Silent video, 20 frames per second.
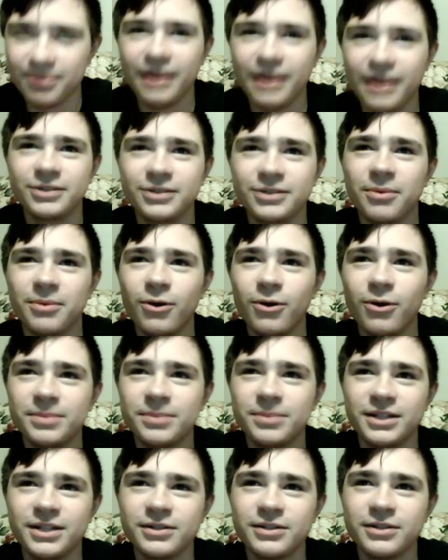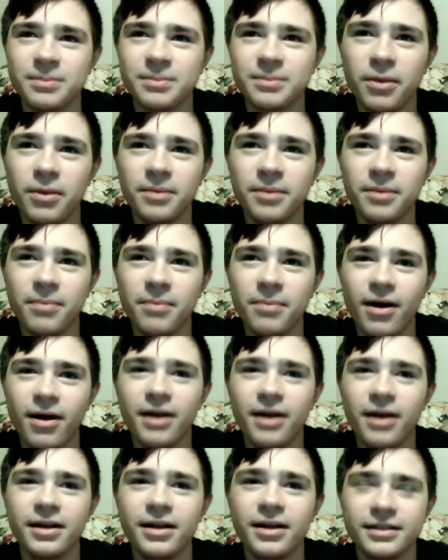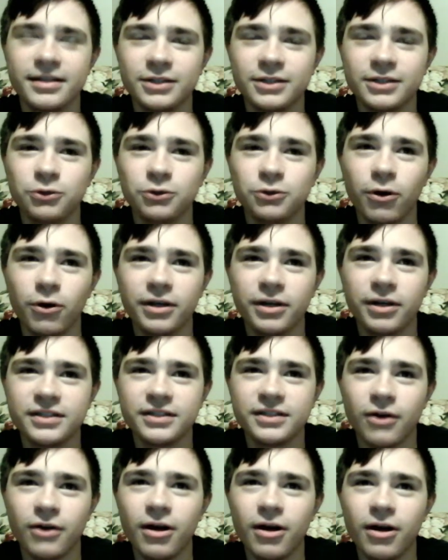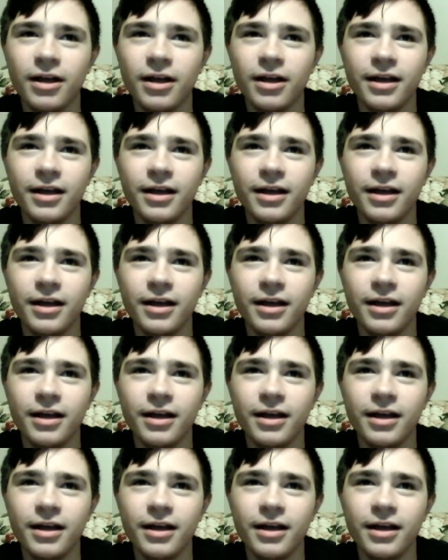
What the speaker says: Patrick Mahomes. Here's the punt by Central Arkansas.